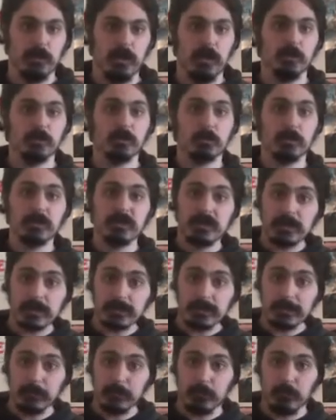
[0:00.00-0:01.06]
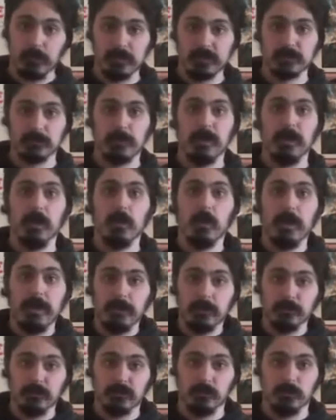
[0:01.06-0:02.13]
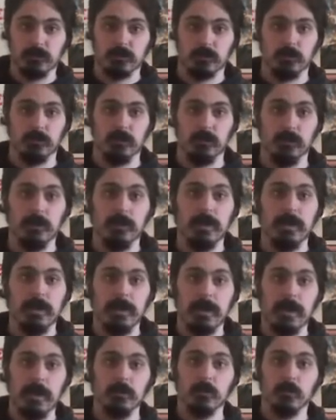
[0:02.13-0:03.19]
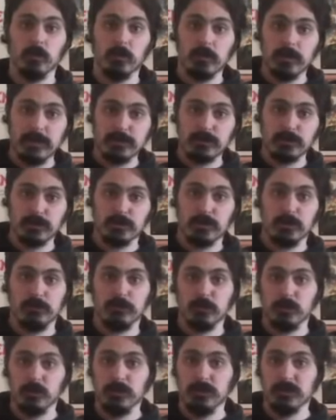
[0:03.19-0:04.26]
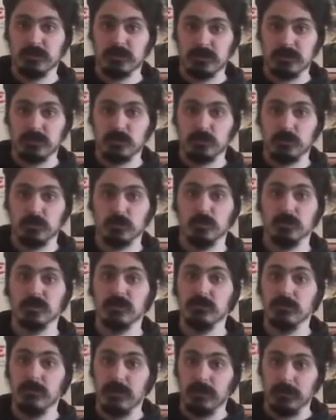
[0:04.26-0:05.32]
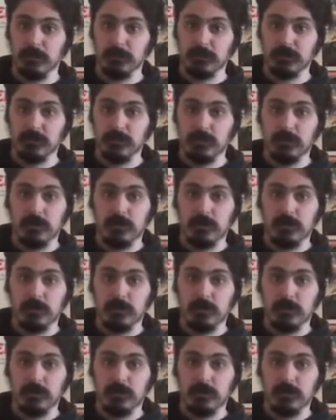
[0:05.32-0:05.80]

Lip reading: I was particularly impressed by how Elsa was written, and how the relationship between the sisters was developed.